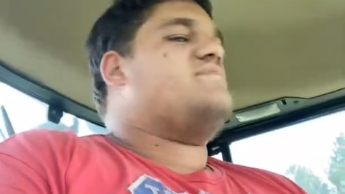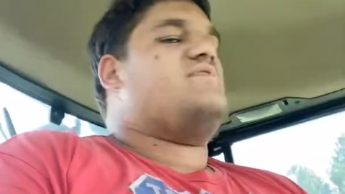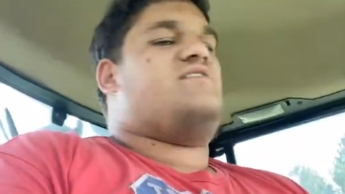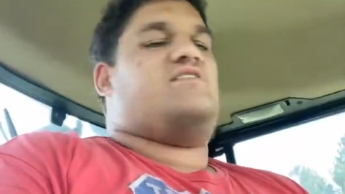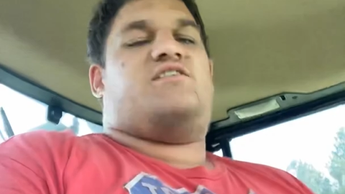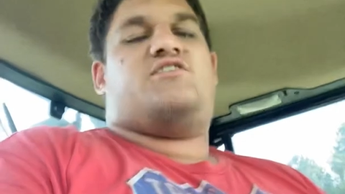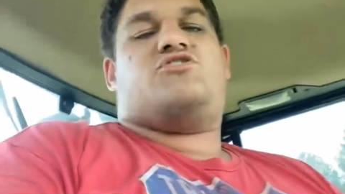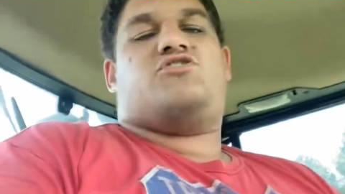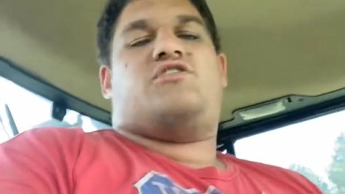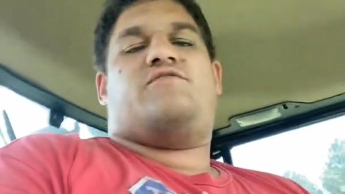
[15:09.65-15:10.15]

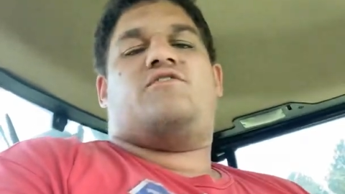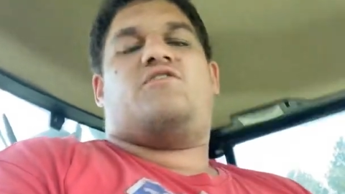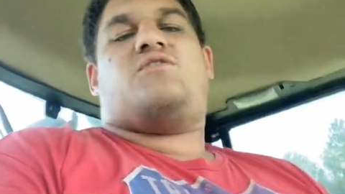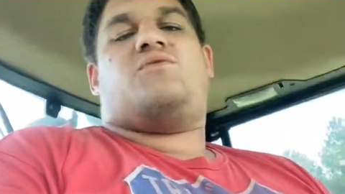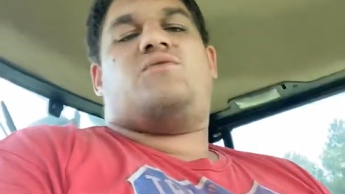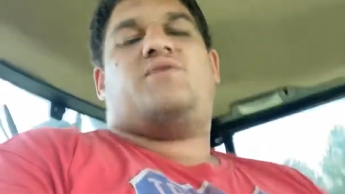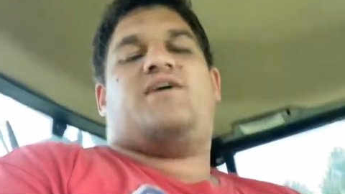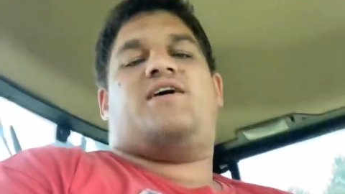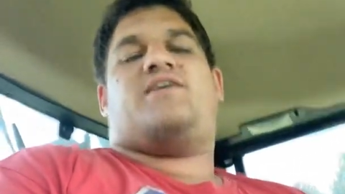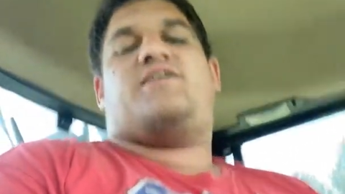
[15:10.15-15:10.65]
I drove all the
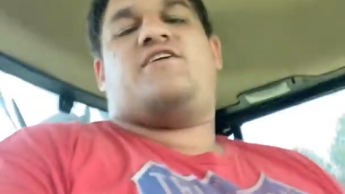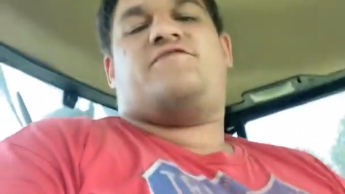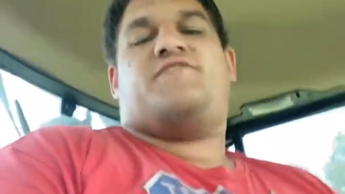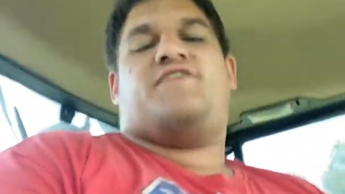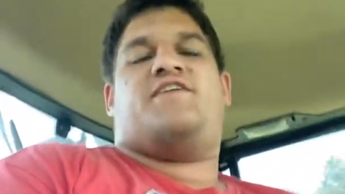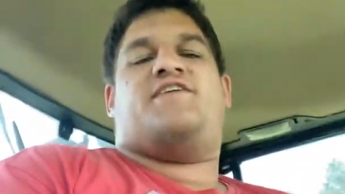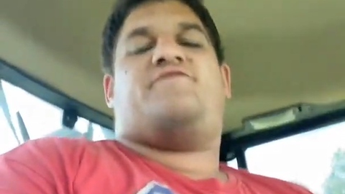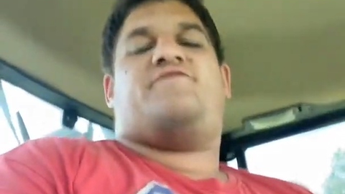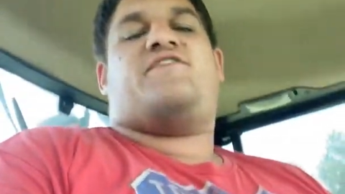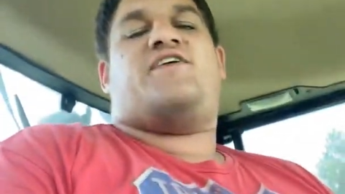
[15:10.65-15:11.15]
way out here
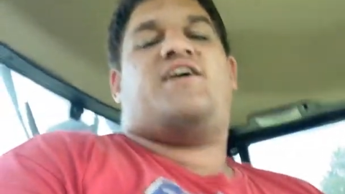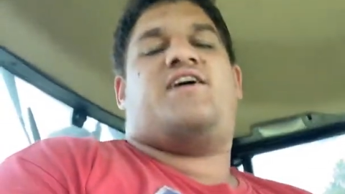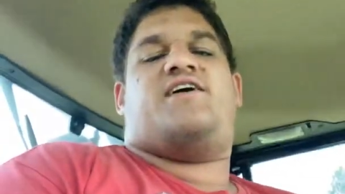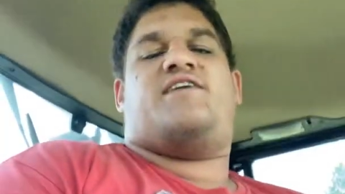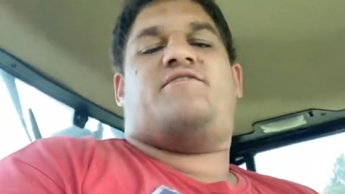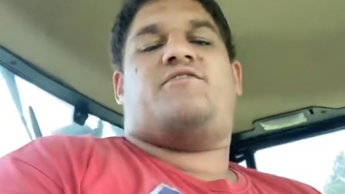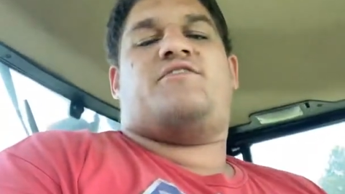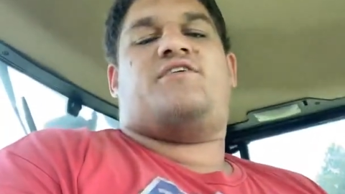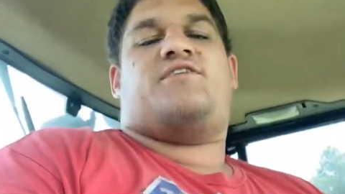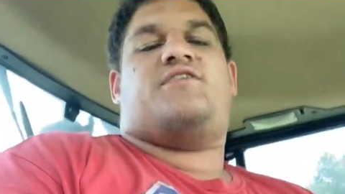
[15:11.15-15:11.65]

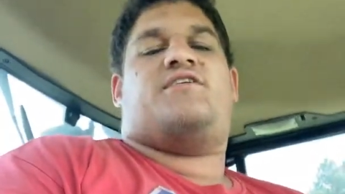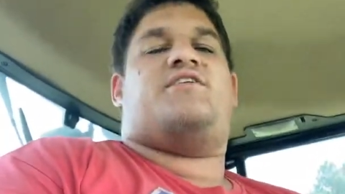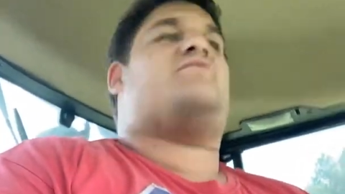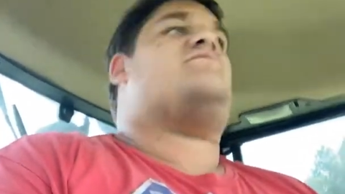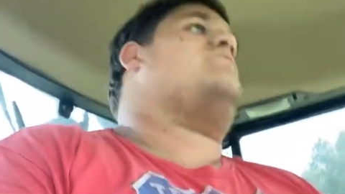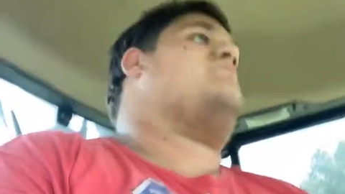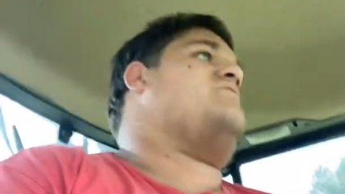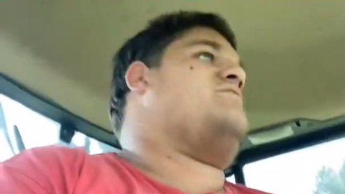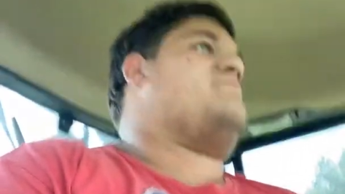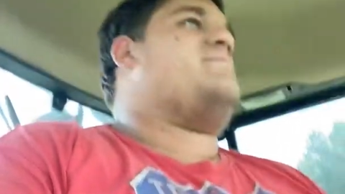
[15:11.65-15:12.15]
55 on
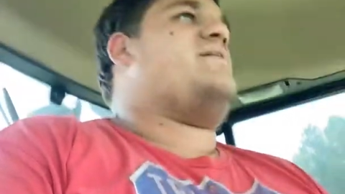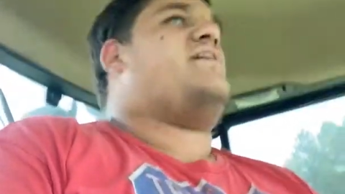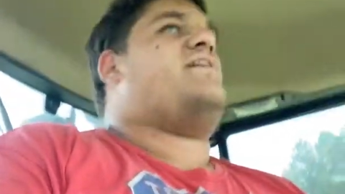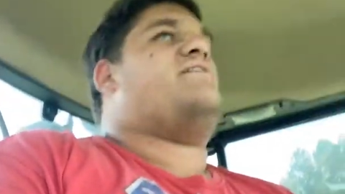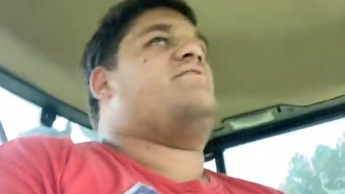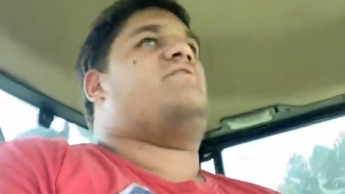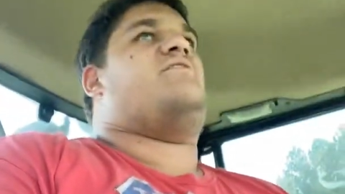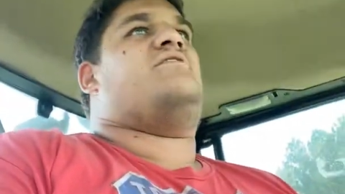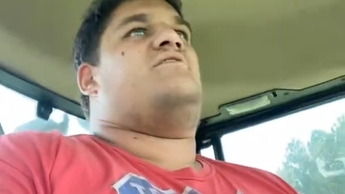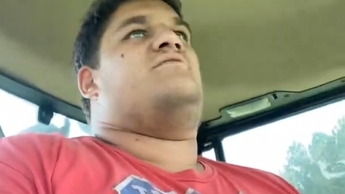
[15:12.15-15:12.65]
the main
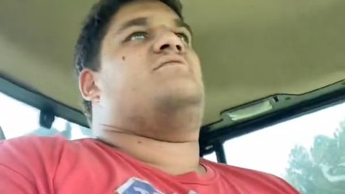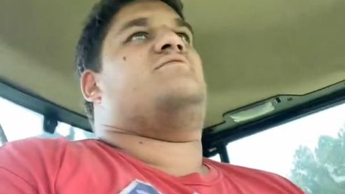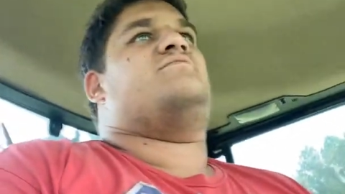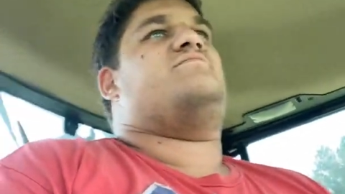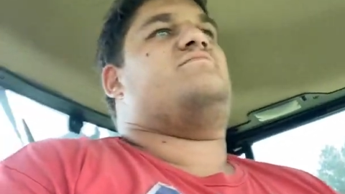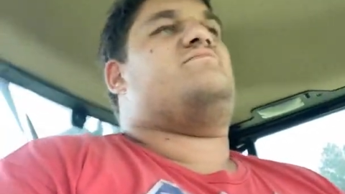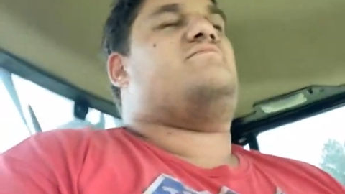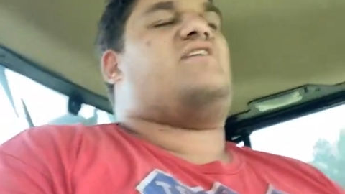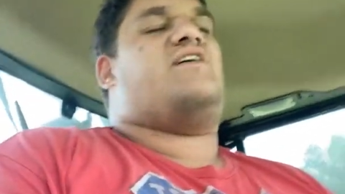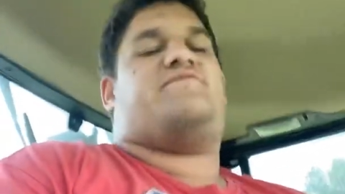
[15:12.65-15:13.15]
road,
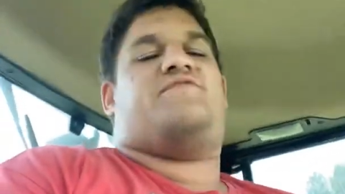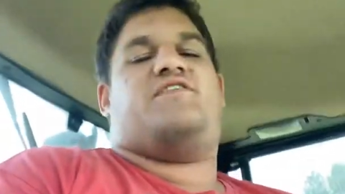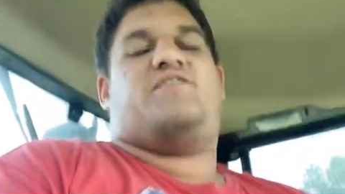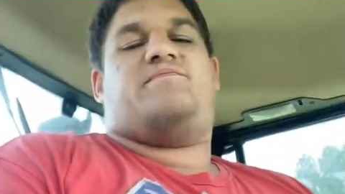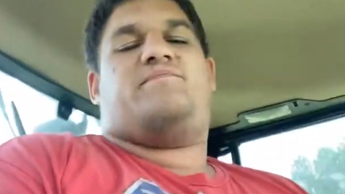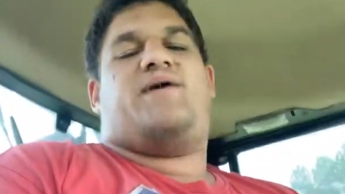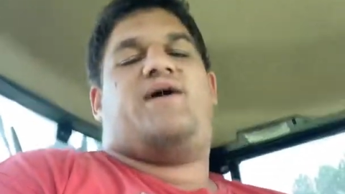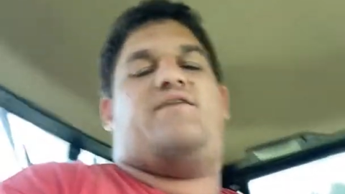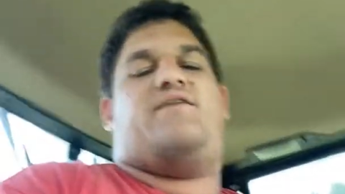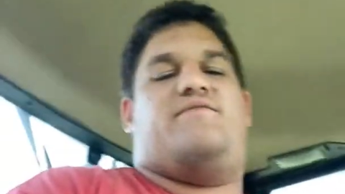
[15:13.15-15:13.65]
not 50,
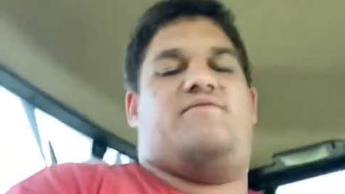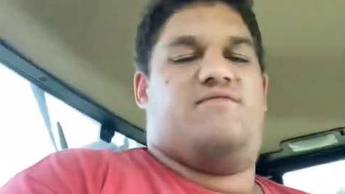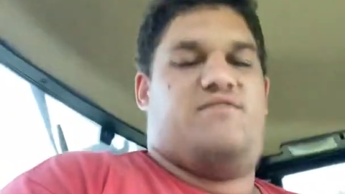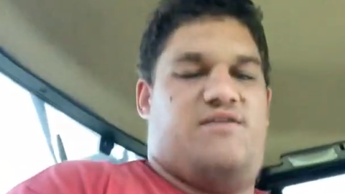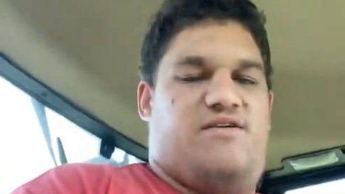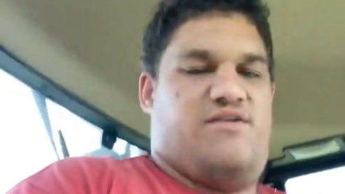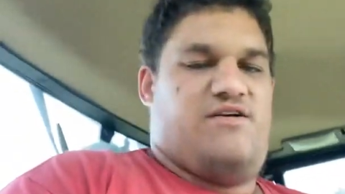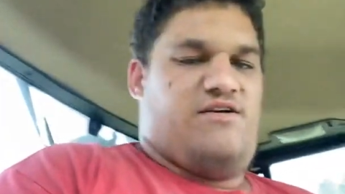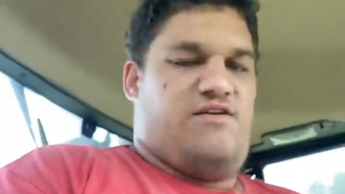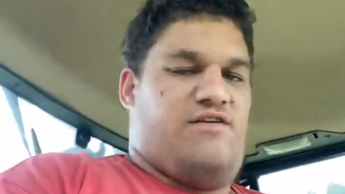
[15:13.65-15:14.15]
about
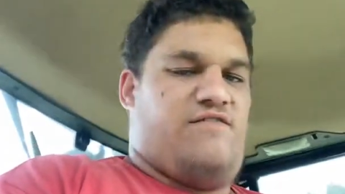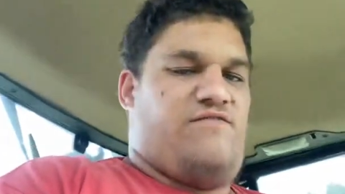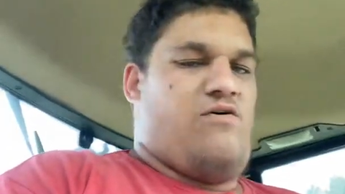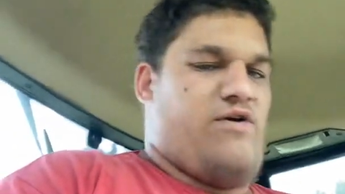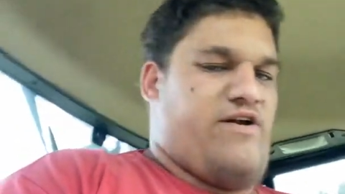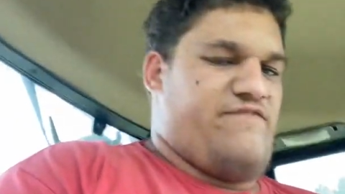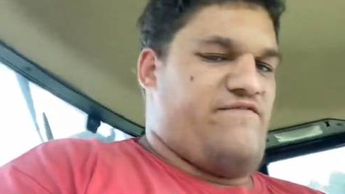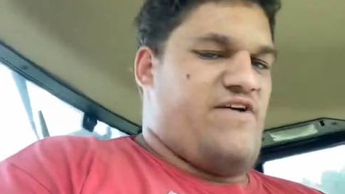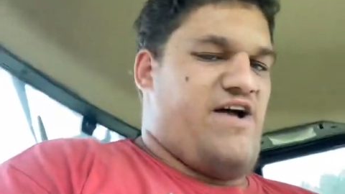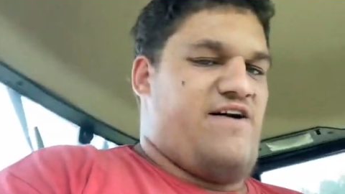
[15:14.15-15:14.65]

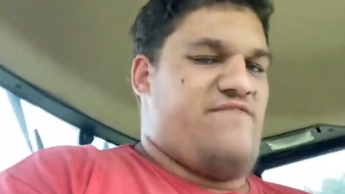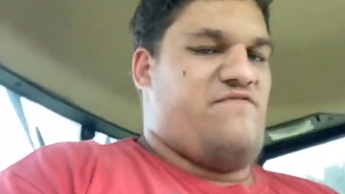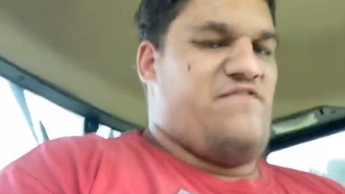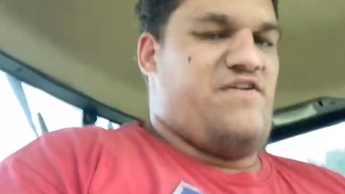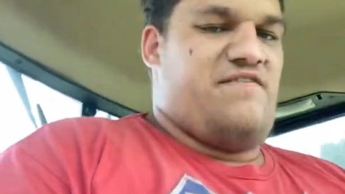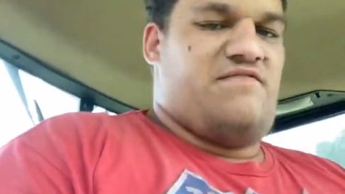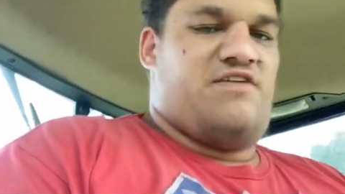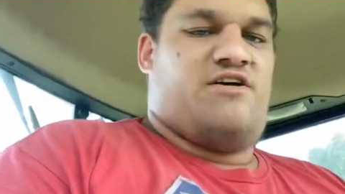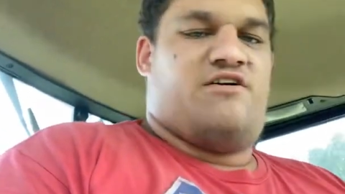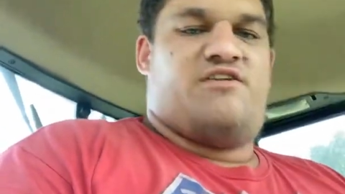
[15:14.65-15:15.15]
45,
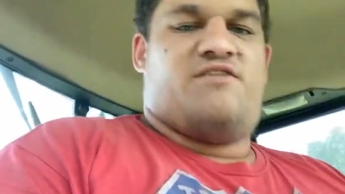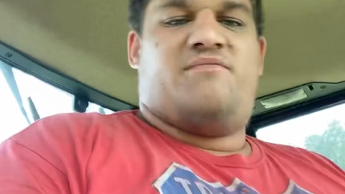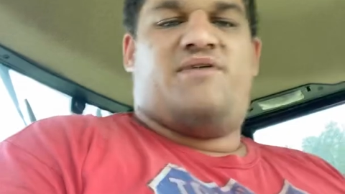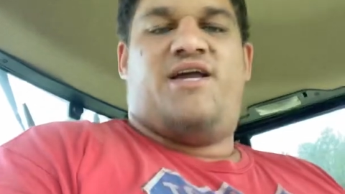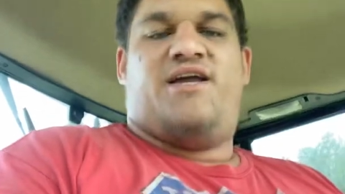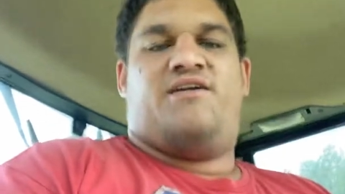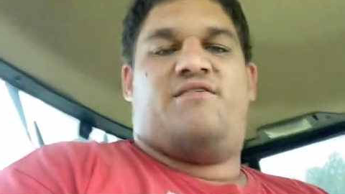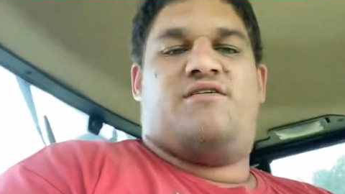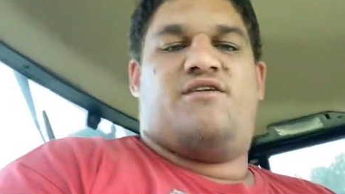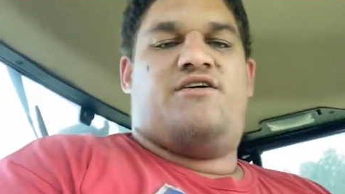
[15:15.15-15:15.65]
50 on the
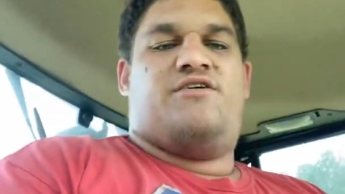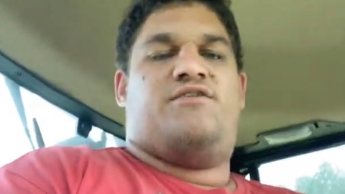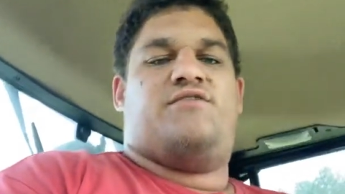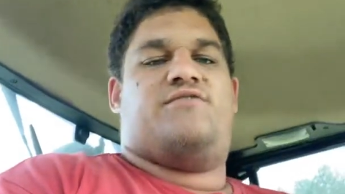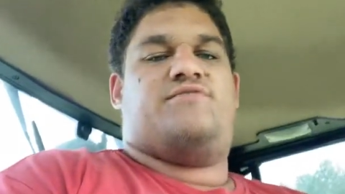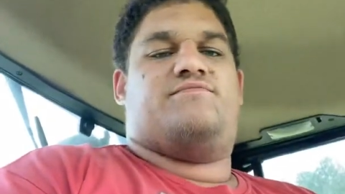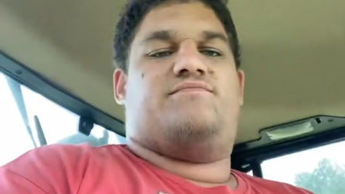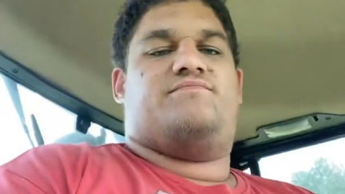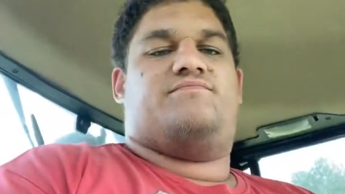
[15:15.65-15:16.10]
main road, and